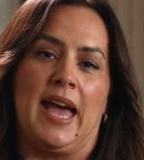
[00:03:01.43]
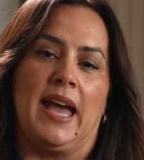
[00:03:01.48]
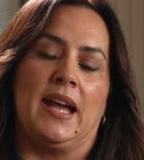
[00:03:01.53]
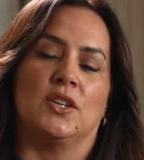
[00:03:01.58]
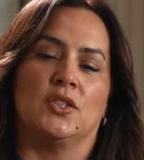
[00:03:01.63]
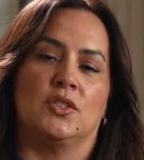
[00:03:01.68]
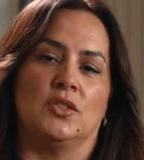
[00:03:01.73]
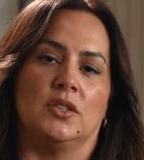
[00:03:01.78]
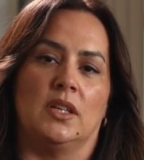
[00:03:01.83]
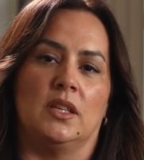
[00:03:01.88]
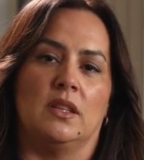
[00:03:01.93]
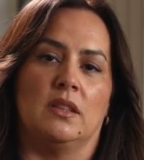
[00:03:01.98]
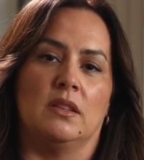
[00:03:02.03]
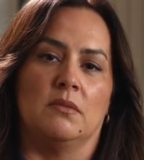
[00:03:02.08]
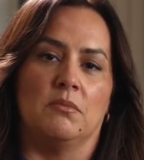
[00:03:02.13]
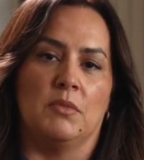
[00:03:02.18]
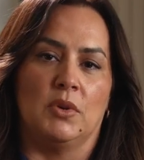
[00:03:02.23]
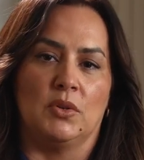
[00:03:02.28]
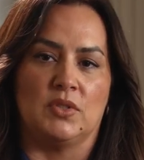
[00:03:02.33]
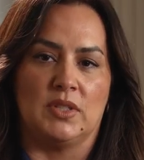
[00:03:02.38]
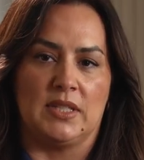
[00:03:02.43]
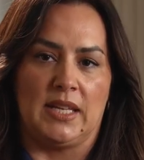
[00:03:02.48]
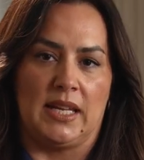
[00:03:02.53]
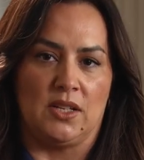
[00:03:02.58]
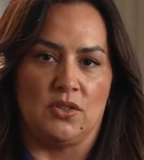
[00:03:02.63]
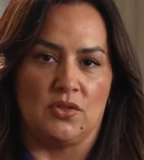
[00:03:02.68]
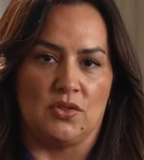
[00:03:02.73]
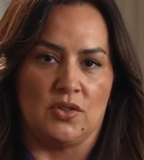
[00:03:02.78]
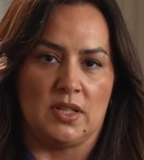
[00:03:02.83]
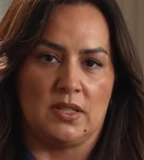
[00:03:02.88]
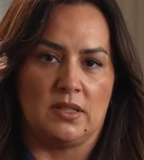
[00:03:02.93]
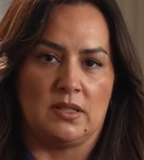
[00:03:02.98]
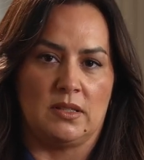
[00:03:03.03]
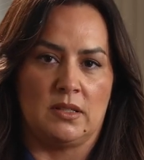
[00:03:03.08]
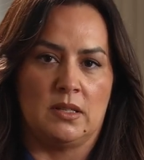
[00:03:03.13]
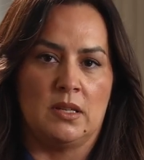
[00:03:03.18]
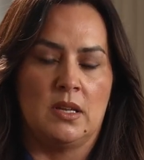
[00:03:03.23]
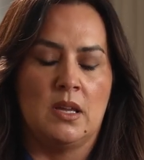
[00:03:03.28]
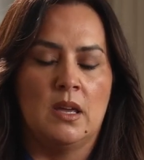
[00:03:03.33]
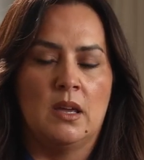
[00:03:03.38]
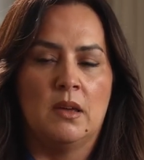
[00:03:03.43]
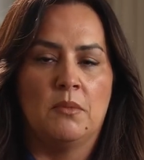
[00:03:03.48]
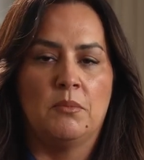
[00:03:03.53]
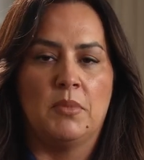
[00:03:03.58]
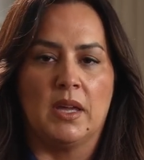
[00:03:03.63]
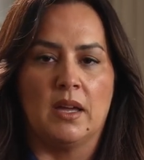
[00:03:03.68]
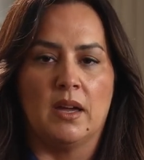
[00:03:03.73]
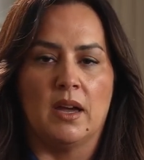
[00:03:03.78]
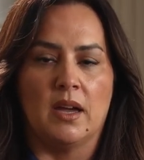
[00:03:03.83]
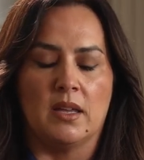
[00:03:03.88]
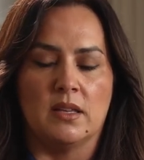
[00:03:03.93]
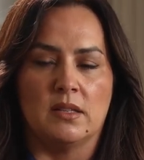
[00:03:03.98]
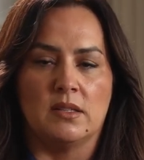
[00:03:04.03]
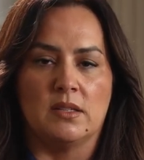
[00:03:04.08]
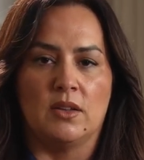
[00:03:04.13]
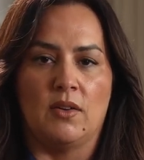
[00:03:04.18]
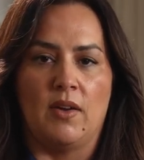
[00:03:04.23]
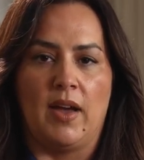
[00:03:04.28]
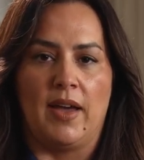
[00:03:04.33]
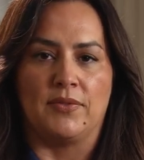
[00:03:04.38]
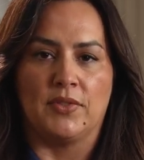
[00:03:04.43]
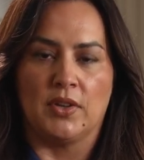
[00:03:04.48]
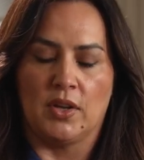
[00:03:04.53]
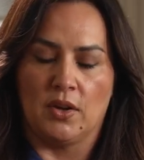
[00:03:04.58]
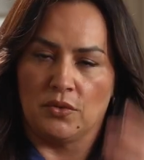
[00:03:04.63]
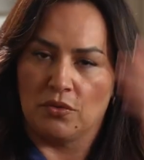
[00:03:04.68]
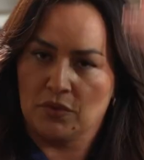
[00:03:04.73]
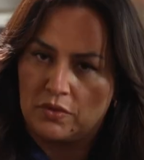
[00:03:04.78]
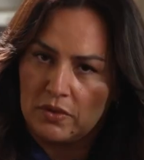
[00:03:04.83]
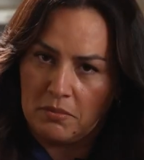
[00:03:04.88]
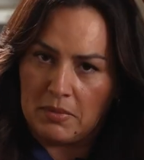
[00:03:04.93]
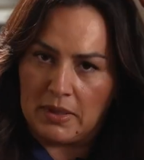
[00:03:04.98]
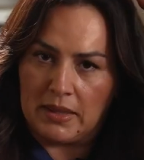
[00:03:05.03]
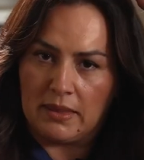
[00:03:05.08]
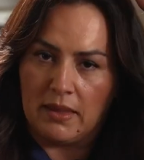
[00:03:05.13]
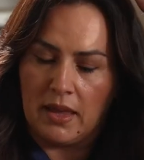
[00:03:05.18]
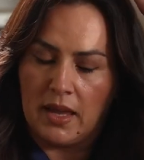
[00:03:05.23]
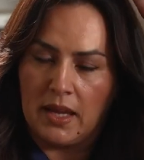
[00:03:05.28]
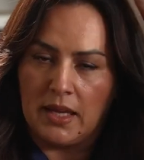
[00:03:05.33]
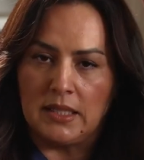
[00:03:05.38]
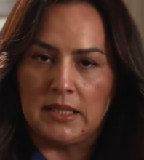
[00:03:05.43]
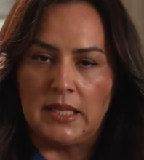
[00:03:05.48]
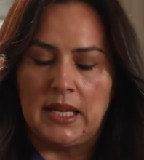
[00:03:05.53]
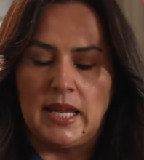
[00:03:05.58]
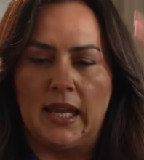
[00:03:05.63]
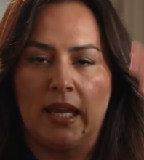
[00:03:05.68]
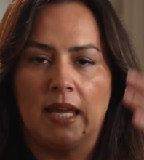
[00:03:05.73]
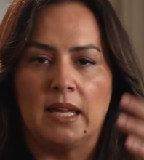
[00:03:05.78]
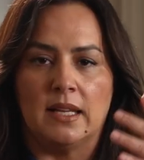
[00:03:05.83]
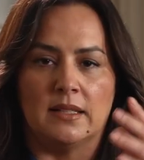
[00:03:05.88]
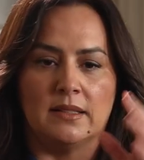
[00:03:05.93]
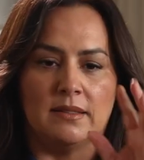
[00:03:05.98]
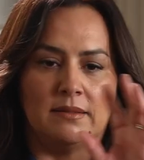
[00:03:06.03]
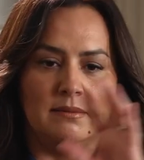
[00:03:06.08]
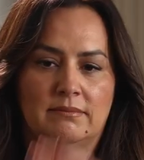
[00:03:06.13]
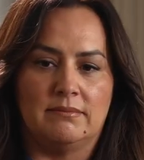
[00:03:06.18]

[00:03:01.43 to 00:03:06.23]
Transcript: actually the most dangerous because you have to go through the midline. And